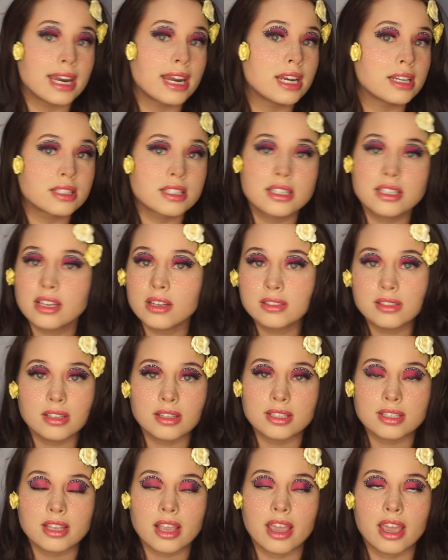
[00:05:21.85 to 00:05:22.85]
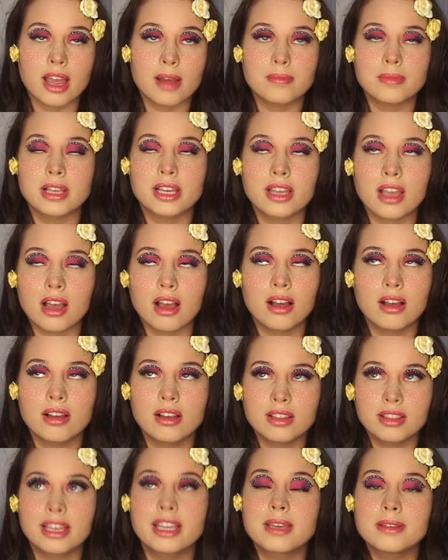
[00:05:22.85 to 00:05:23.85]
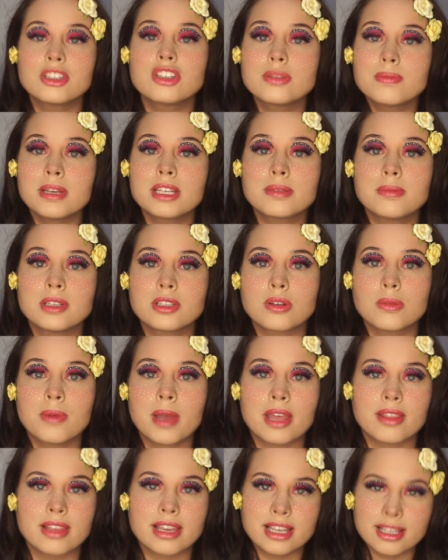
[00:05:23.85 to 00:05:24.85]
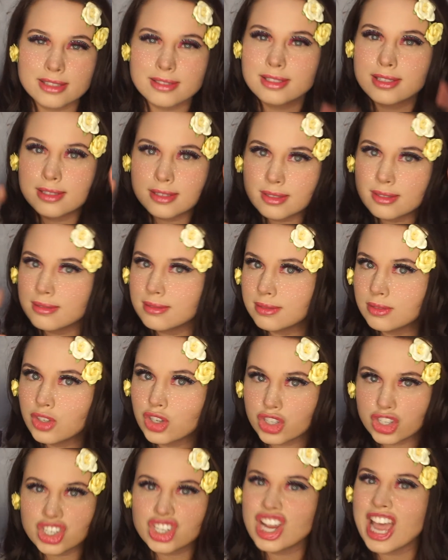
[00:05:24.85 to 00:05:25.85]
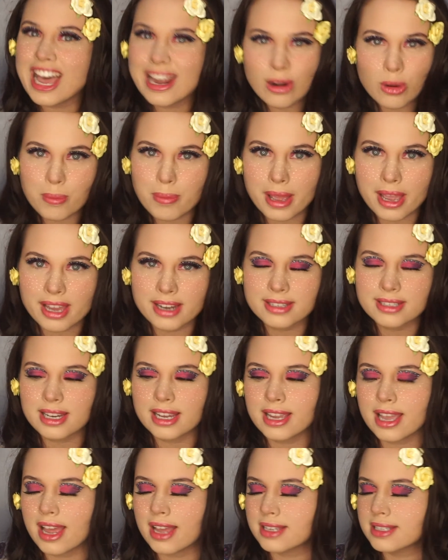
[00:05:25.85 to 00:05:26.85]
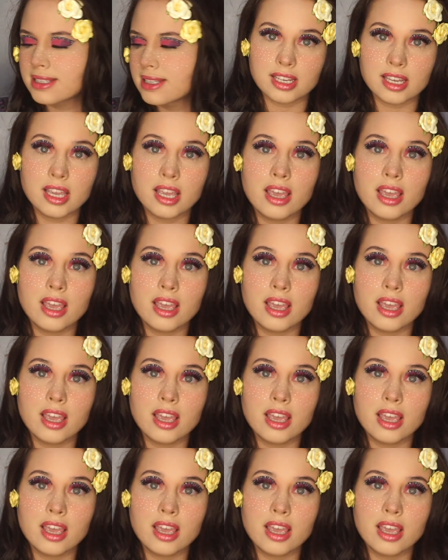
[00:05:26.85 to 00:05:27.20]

And still to this day, I'm like, ugh, like, it just makes me so mad. Like, it's, you're shadow banned, I guess.